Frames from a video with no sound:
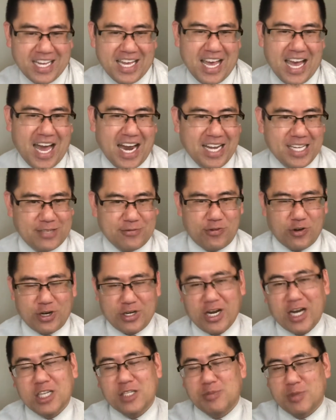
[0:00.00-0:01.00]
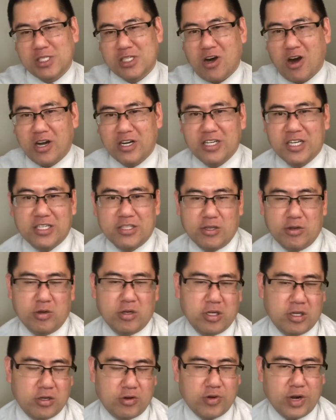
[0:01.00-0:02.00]
And it's for Nucks Misconduct, the
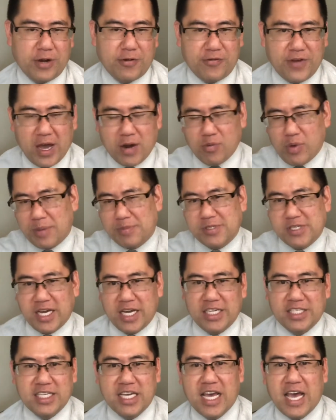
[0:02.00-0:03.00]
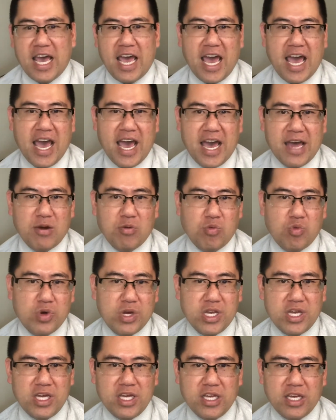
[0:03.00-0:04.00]
great fan website. And
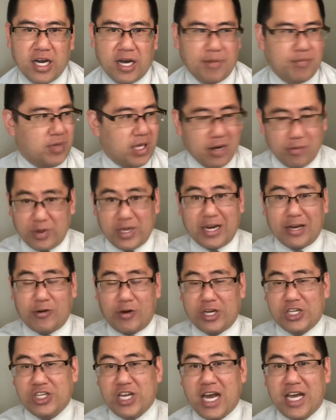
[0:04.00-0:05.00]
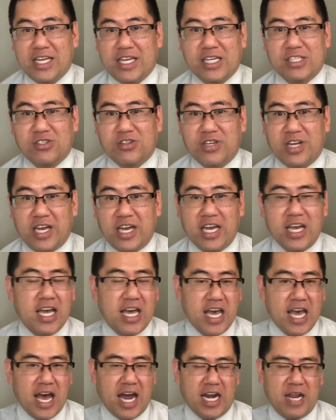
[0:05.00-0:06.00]
we, um, yeah, we had a great chat yesterday
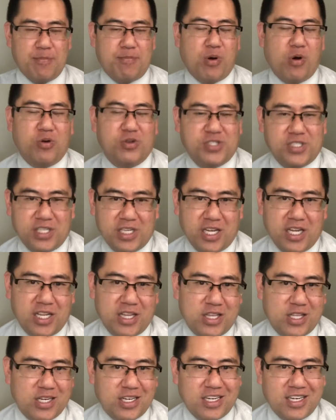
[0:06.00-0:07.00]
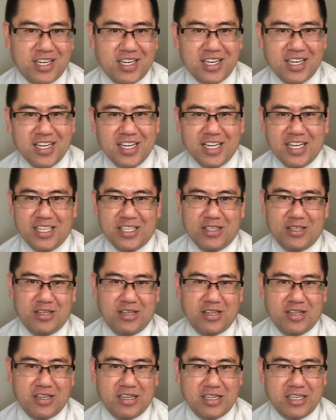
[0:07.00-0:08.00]
and he posted the,
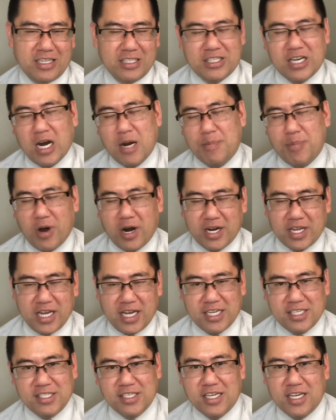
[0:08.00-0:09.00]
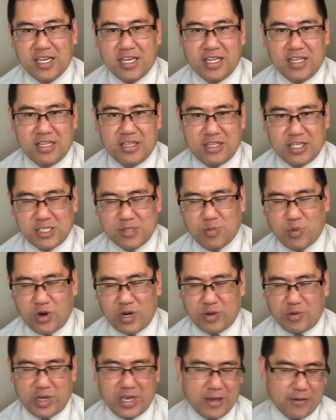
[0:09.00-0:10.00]
the entire podcast this morning.
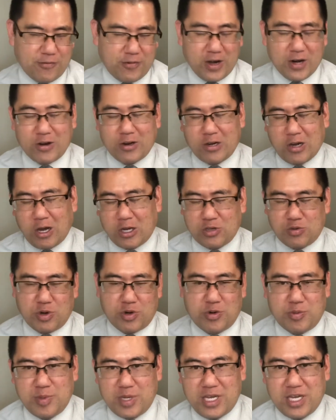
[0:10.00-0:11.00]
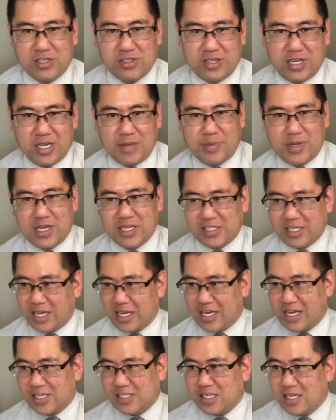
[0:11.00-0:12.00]
He had fun on, on Twitter with me yesterday because I
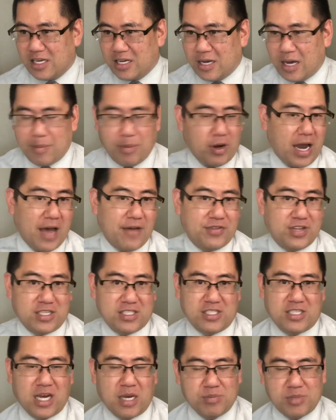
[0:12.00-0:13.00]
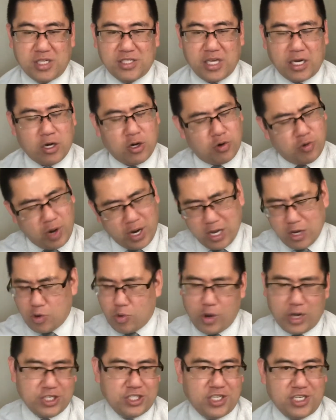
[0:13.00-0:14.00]
guess about half a dozen times I said, Great
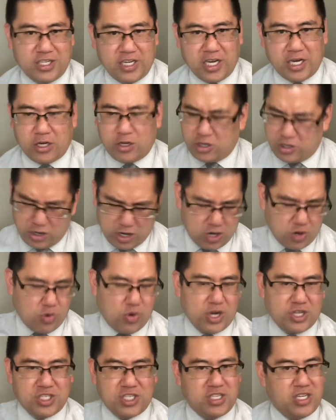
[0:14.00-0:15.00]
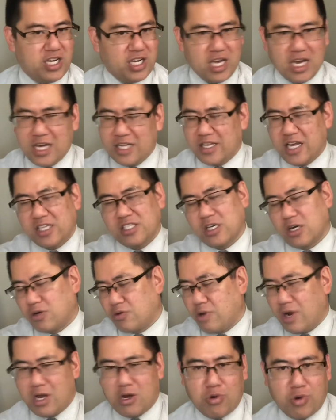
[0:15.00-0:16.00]
question, Nick. Good question, Nick. That's a
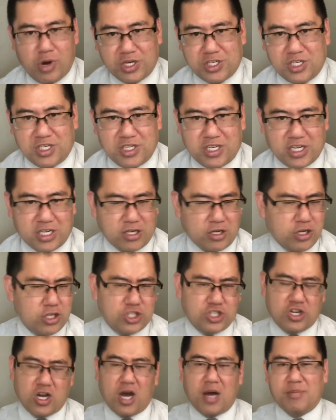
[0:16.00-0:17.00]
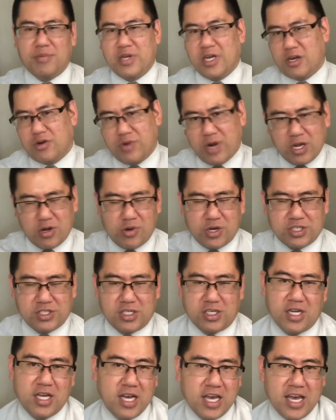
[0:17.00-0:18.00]
great question, Nick. Good job, Nick. Great question.
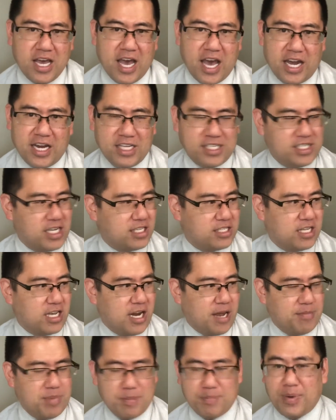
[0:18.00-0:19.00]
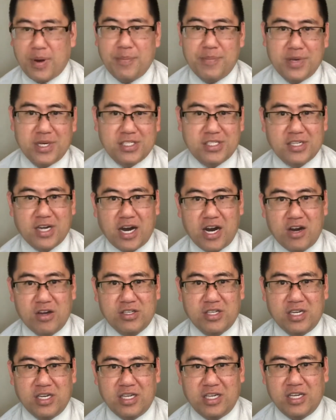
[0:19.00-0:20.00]
And he says that I've been pumping his tires
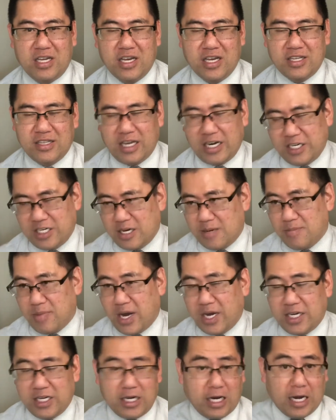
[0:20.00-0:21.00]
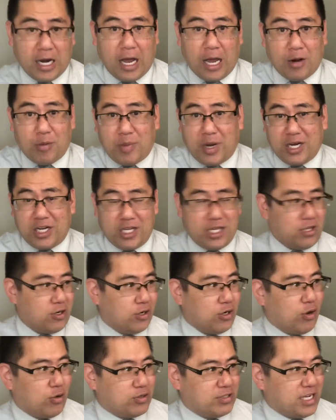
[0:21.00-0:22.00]
and he that he didn't mind it. And I, I don't mind it either. You
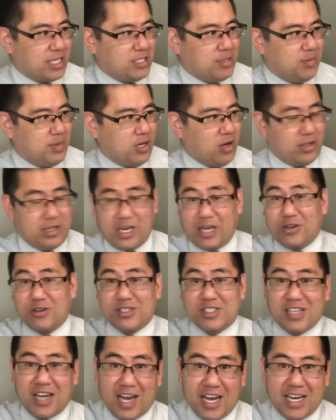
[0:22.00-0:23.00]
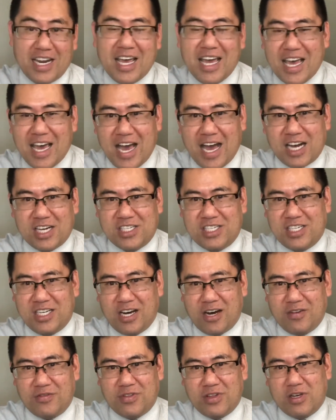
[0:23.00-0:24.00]
know, it's nice to be on the other side actually
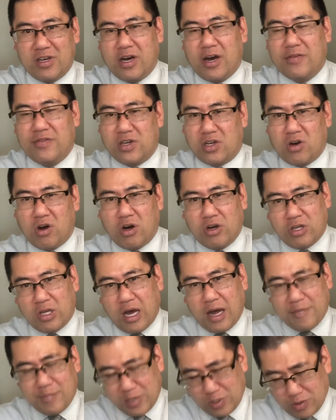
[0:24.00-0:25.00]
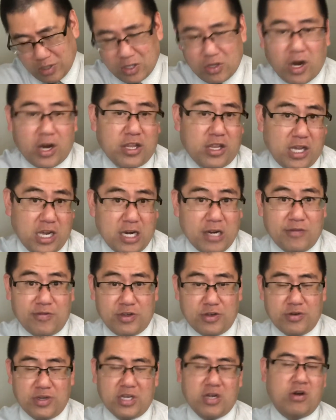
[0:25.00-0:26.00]
of the of the call. I've been doing a lot of the
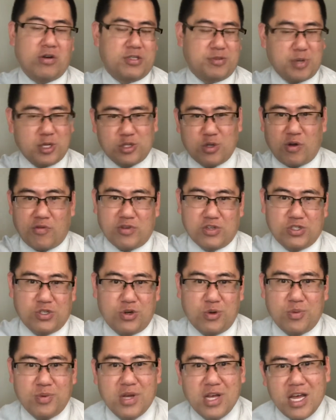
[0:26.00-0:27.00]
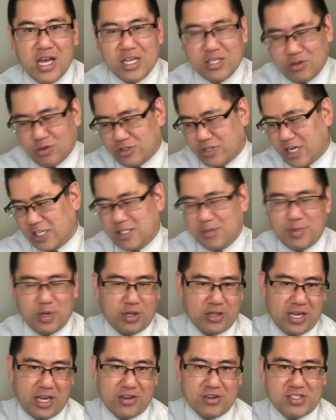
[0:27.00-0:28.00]
interviewing, especially over Zoom. So it's nice to be on
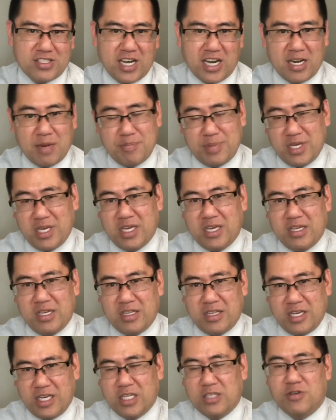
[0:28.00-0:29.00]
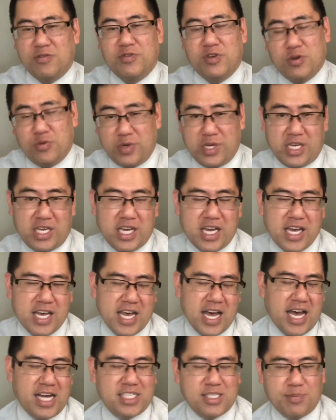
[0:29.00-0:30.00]
the other side and be the interviewee
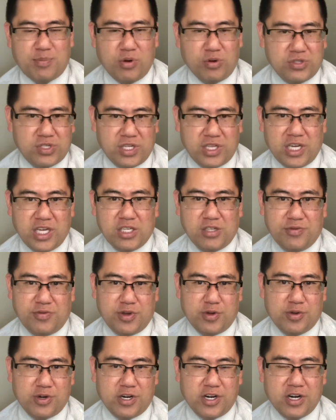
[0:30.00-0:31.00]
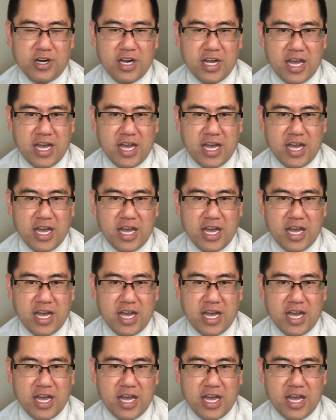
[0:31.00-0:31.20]
as opposed to the interviewer.